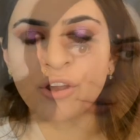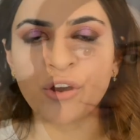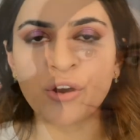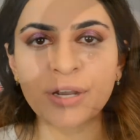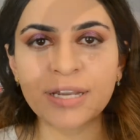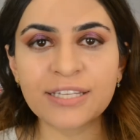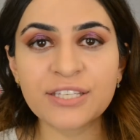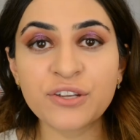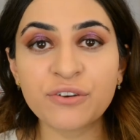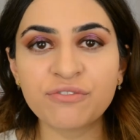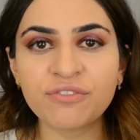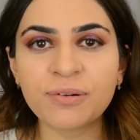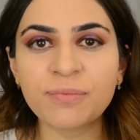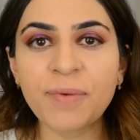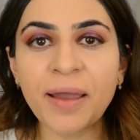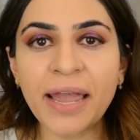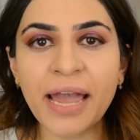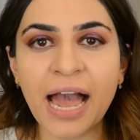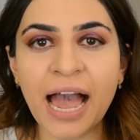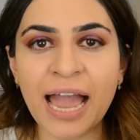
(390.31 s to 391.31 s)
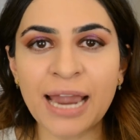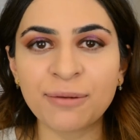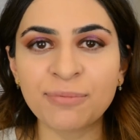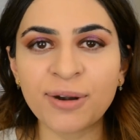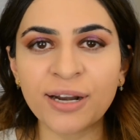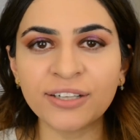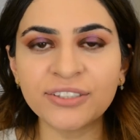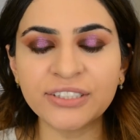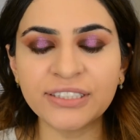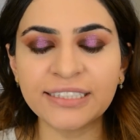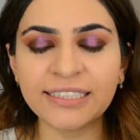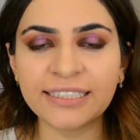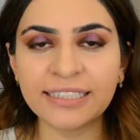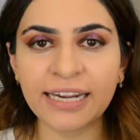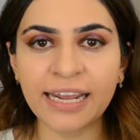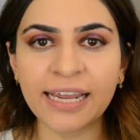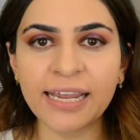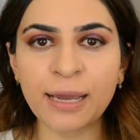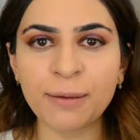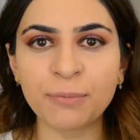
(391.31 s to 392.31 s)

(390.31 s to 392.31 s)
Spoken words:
Okay, so for my eyebrows today,